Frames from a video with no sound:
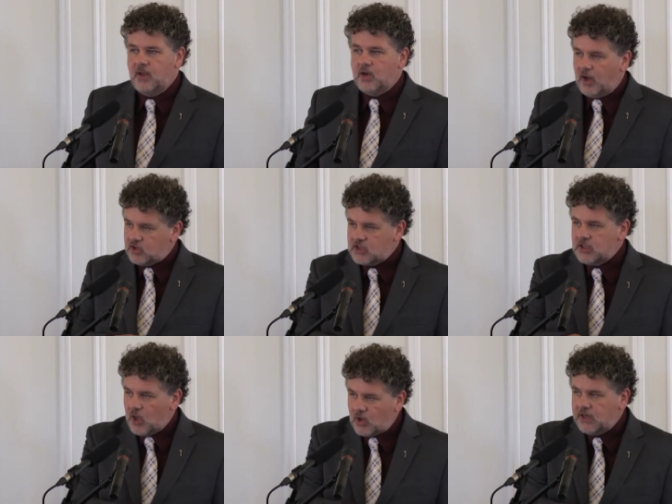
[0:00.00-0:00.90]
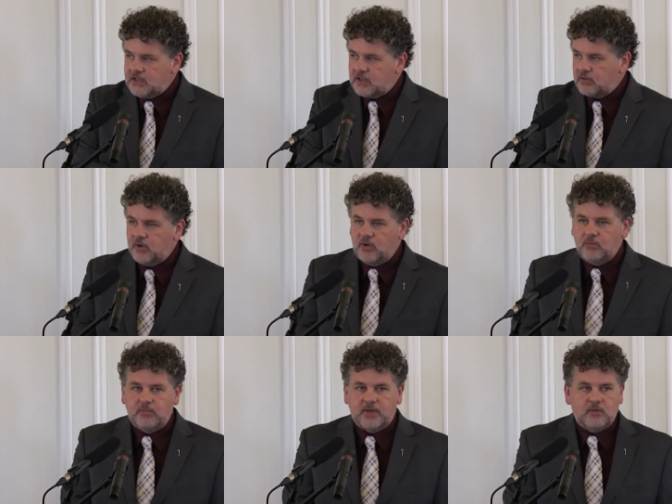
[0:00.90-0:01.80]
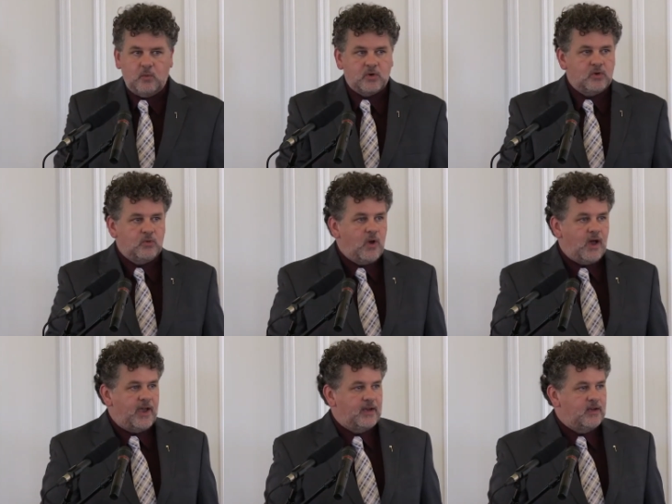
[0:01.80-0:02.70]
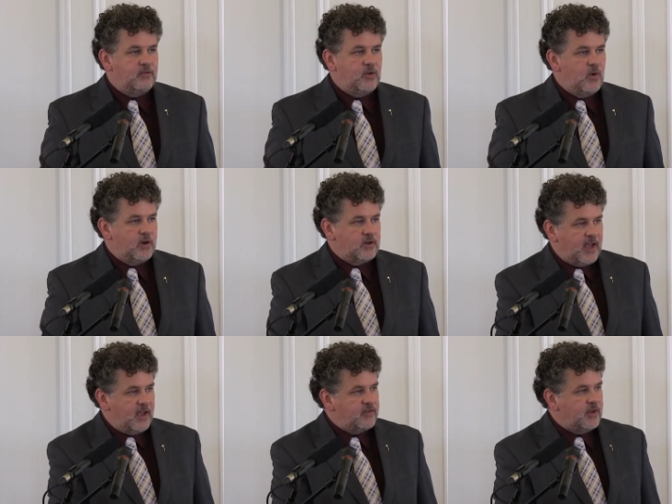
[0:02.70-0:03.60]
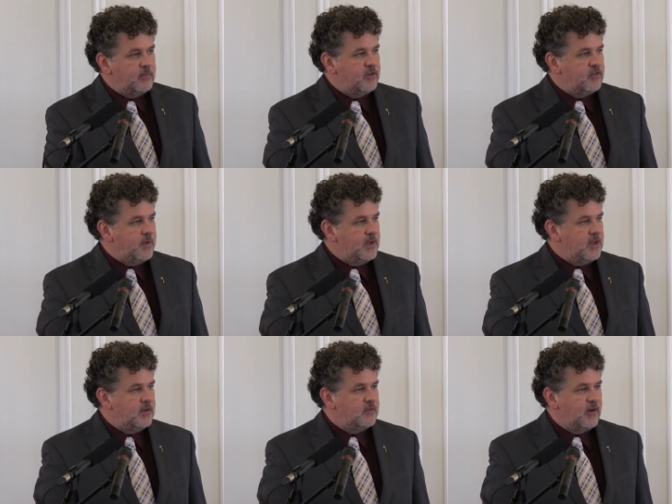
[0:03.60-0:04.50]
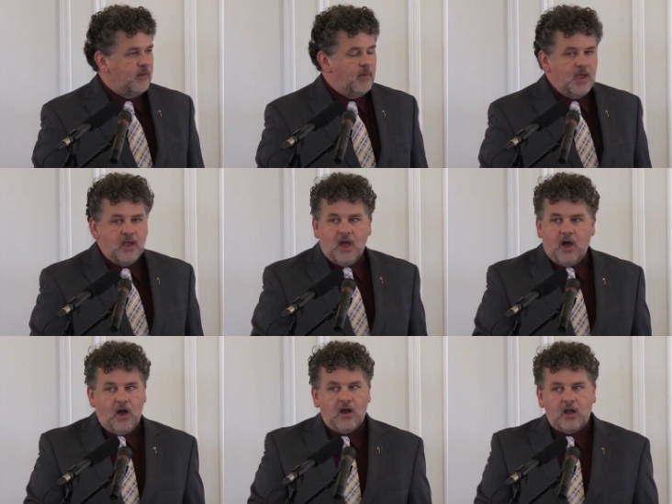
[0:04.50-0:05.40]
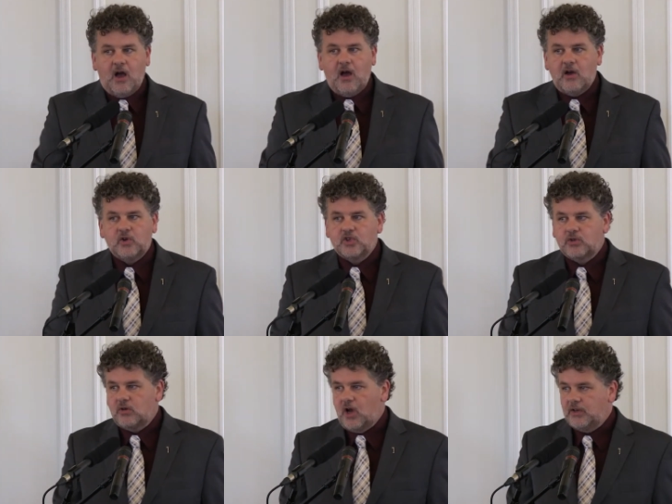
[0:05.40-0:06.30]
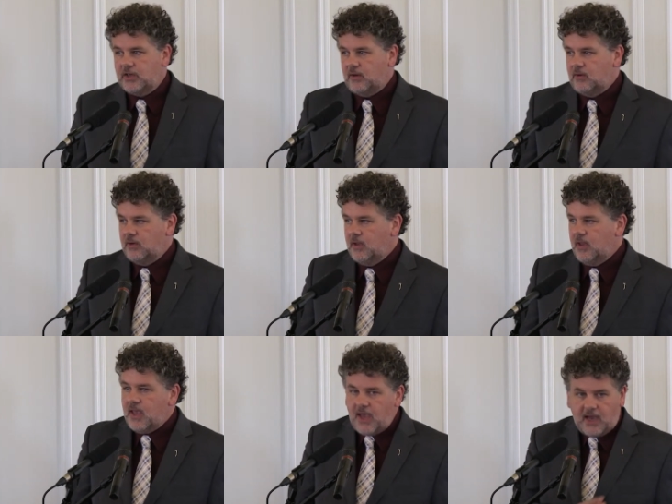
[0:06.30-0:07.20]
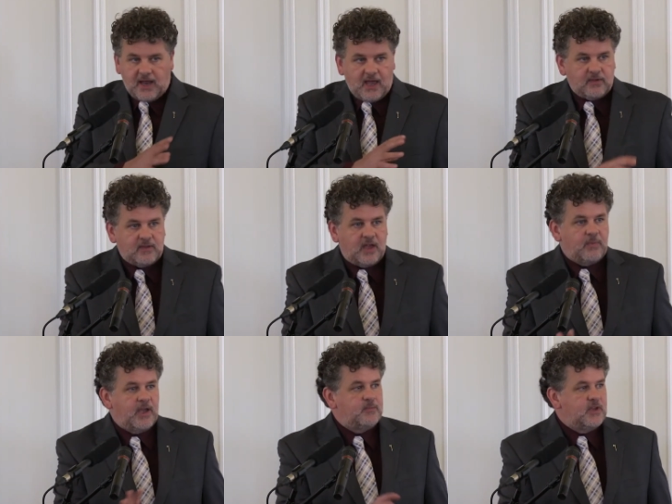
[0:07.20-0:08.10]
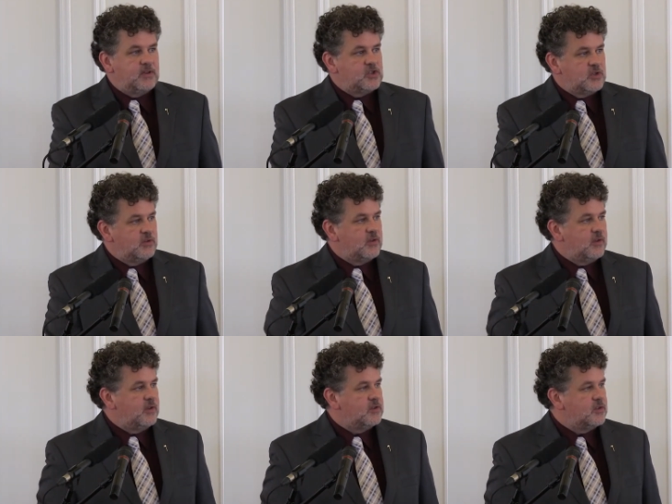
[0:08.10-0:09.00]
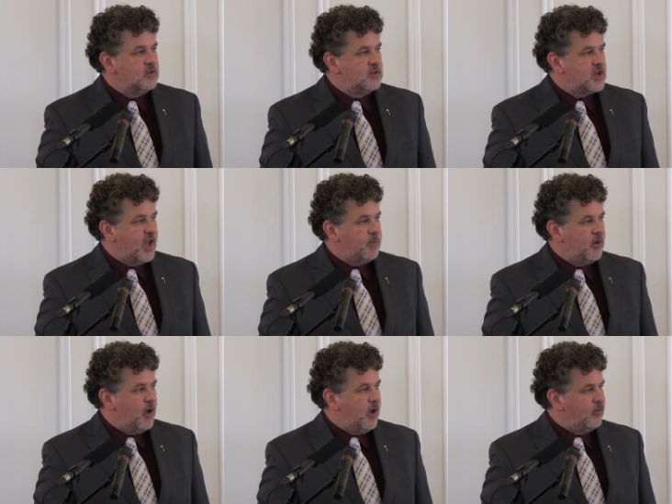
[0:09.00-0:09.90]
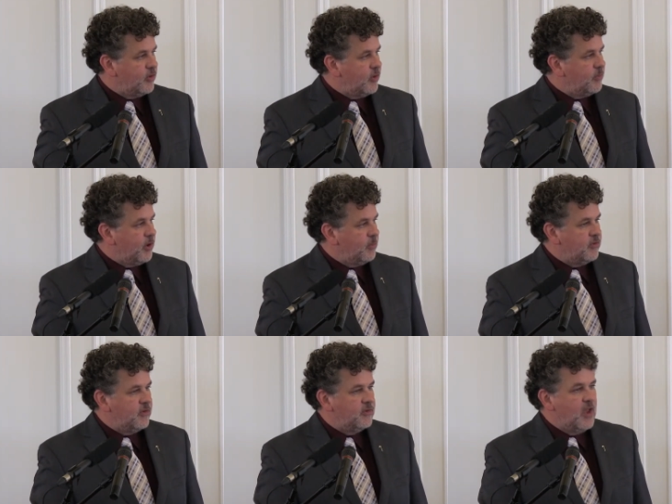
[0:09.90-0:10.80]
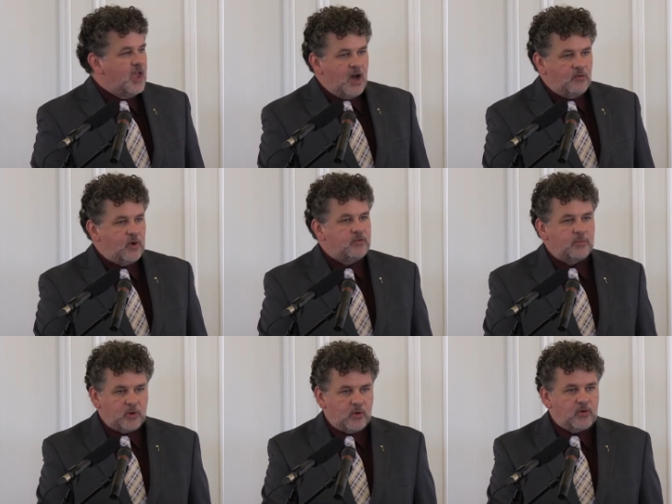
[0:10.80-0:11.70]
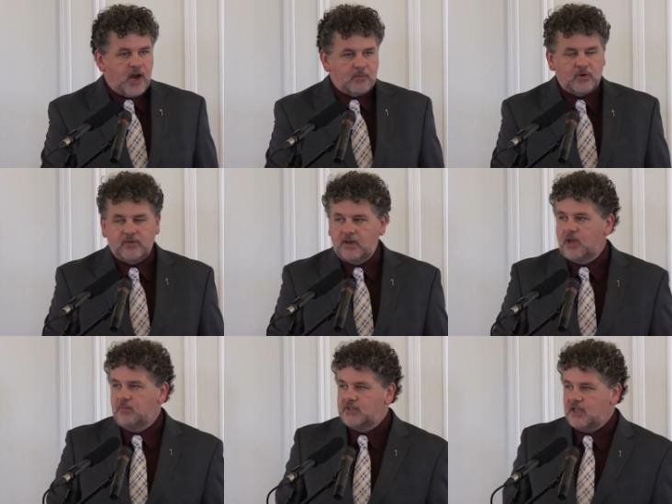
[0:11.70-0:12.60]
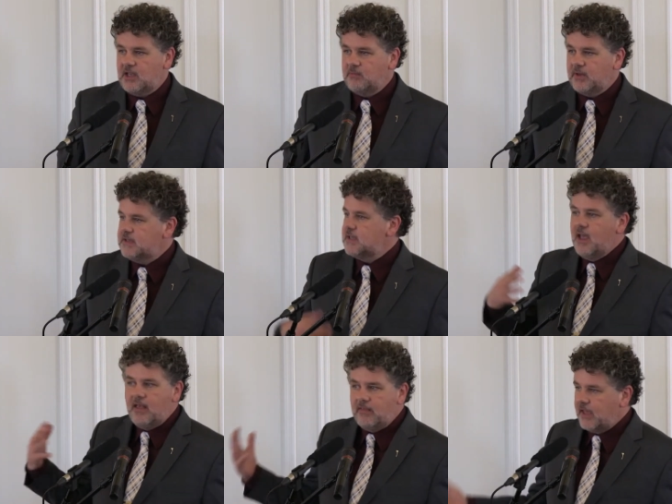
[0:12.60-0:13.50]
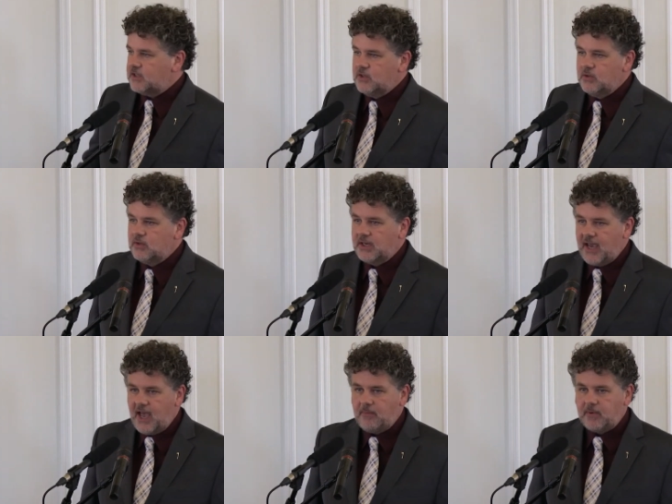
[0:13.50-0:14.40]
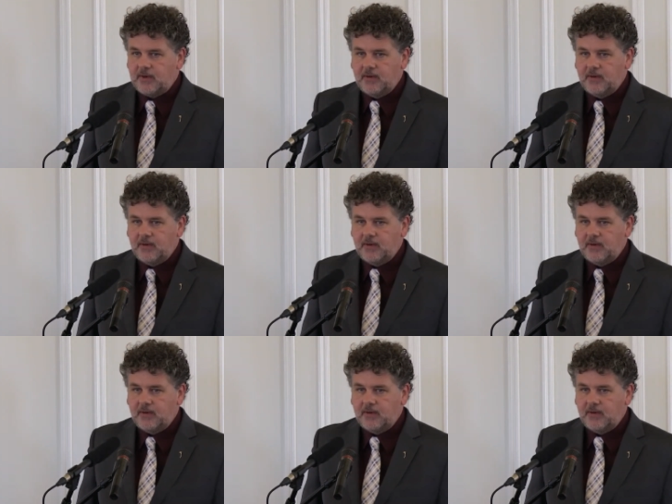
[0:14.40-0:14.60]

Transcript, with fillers: not just locally to the room, but worldwide. If you wanted to have somebody speaking from Hong Kong or Toronto, and having that piped into the to the chapel hall for the purposes of whatever program or event might be taking place, that too can happen.